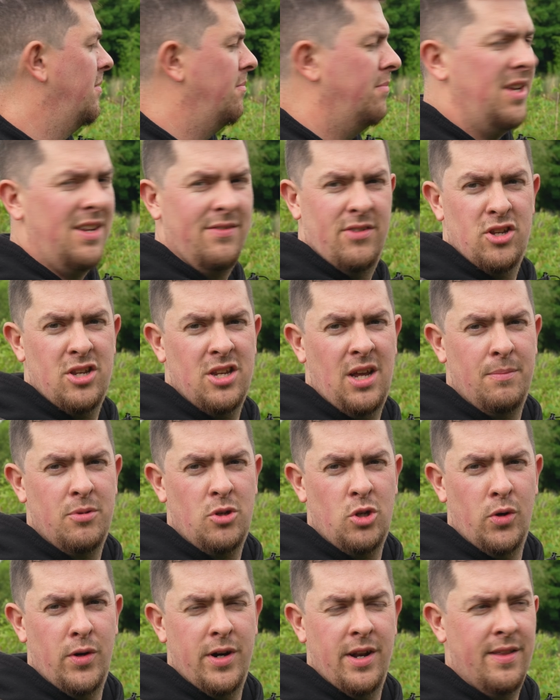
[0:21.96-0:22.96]
Bit of a sub
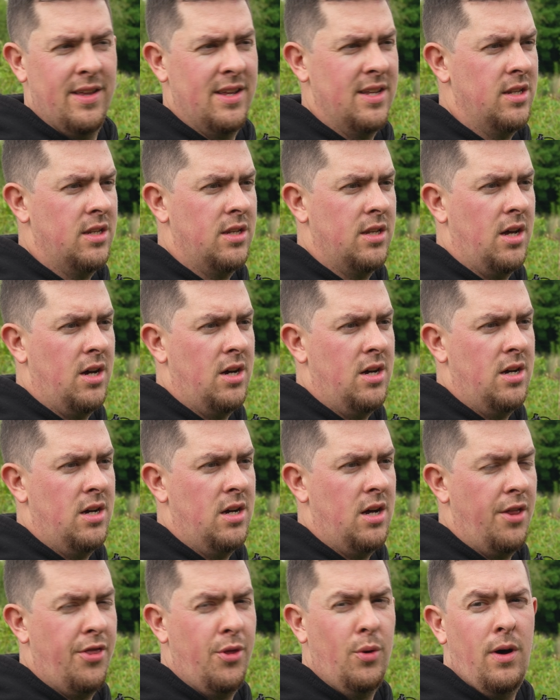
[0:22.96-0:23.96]
story to this. I
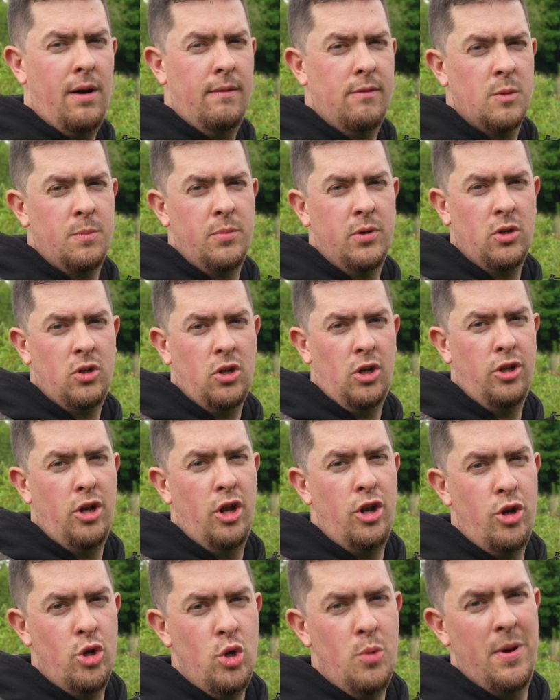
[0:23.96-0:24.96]
thought I was booked on
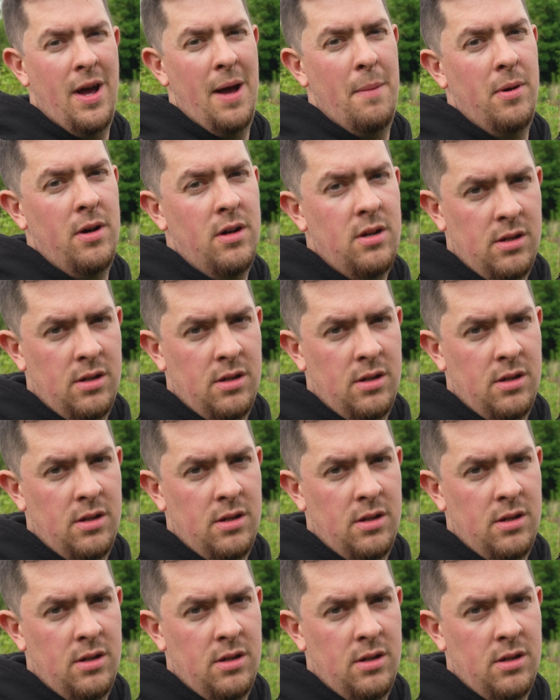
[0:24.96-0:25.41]
New Pepper.